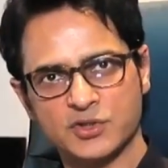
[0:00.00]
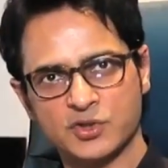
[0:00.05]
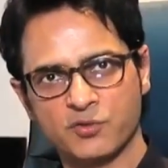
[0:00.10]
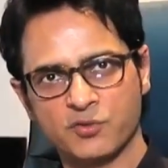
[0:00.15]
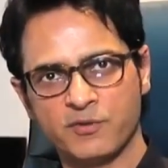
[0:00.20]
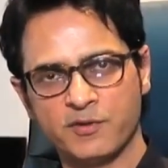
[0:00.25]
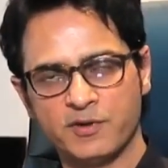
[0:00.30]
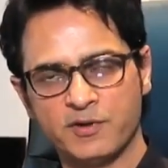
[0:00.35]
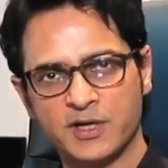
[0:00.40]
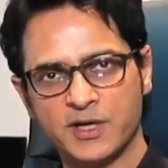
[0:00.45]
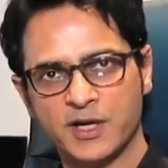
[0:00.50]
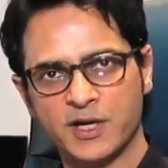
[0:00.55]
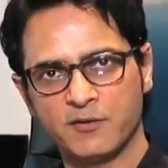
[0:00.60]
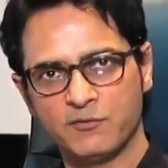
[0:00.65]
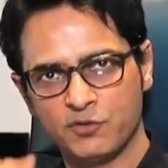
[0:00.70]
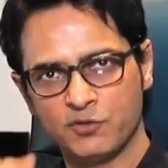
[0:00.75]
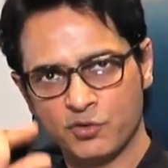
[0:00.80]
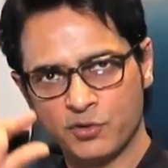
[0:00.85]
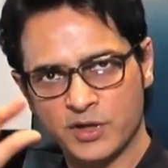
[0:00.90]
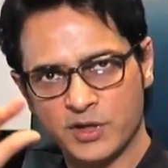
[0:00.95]
So we will
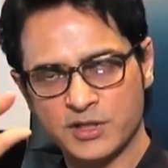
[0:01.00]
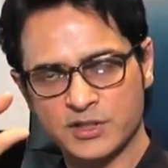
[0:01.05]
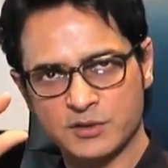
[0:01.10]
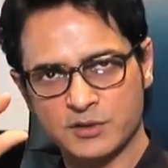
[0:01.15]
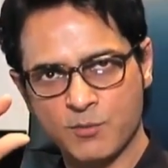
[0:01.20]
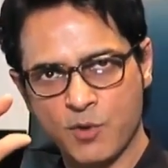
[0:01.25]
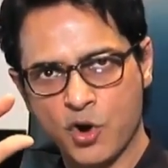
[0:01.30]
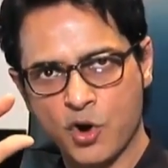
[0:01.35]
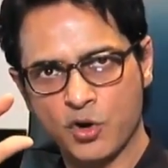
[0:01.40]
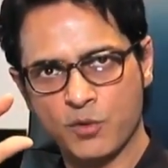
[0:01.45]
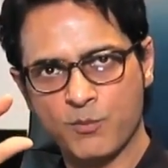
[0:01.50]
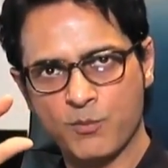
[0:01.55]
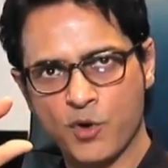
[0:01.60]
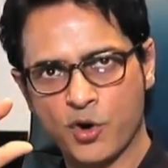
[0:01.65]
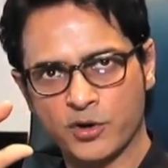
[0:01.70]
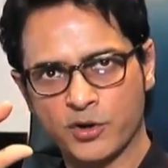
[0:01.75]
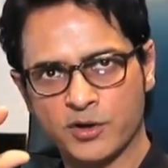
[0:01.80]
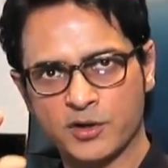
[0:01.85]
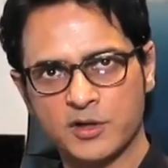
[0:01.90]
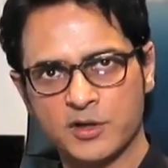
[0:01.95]
give you a small
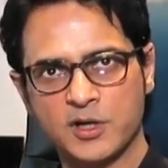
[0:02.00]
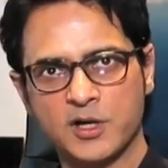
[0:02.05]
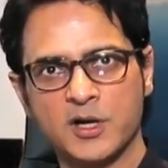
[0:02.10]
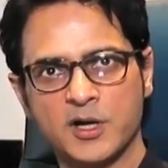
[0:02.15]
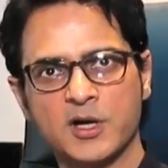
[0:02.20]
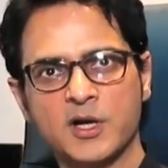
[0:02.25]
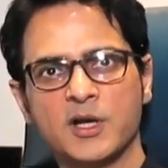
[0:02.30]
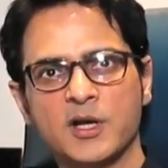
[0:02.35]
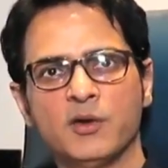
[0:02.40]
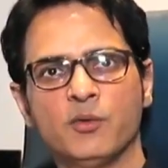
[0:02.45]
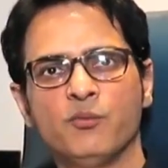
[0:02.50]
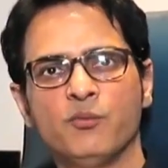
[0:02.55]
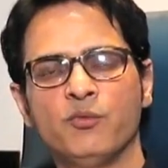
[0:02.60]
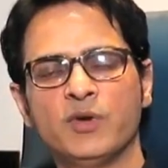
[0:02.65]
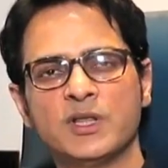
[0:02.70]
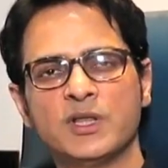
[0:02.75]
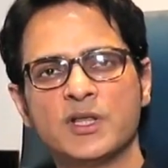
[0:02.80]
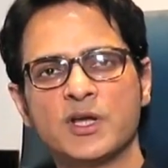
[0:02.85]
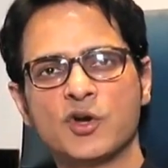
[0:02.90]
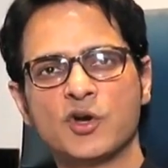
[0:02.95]
bottle
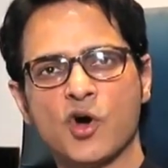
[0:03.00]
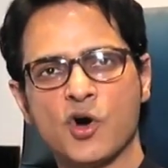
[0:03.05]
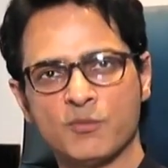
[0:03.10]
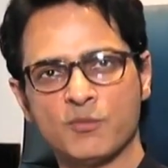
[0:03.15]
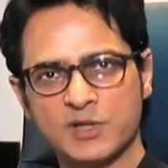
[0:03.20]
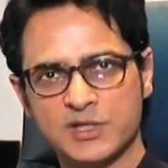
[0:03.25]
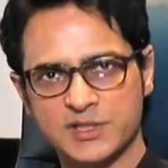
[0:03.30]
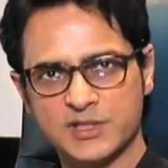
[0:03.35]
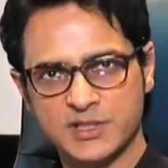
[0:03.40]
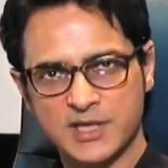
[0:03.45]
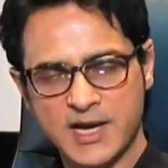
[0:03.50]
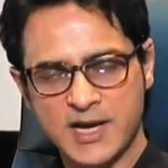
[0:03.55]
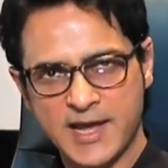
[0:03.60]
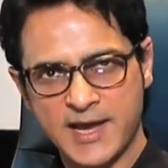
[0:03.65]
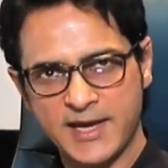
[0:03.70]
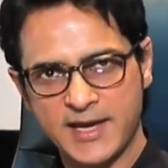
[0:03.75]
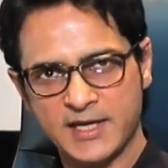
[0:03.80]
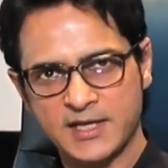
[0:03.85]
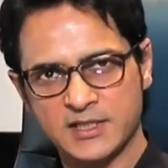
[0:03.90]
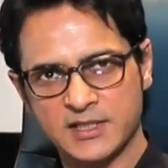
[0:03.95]
with the normal
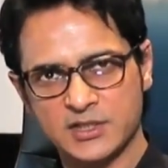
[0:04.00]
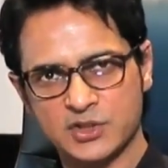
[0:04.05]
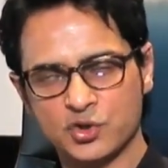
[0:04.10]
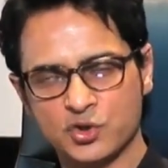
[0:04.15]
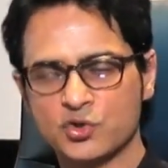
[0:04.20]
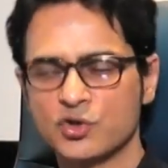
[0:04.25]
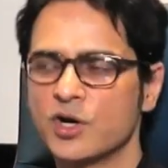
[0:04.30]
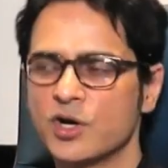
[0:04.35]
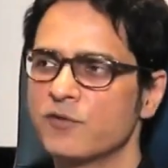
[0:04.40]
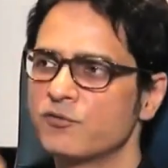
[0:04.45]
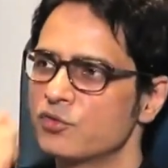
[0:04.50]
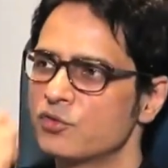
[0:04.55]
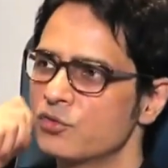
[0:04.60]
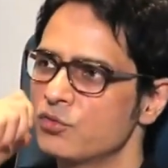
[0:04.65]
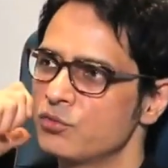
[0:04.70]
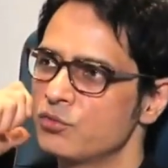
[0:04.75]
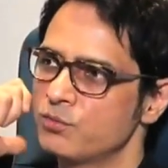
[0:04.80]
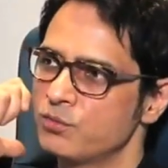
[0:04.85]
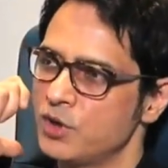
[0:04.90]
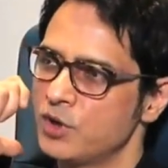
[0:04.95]
saline. So you have
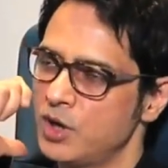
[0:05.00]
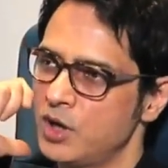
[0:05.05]
to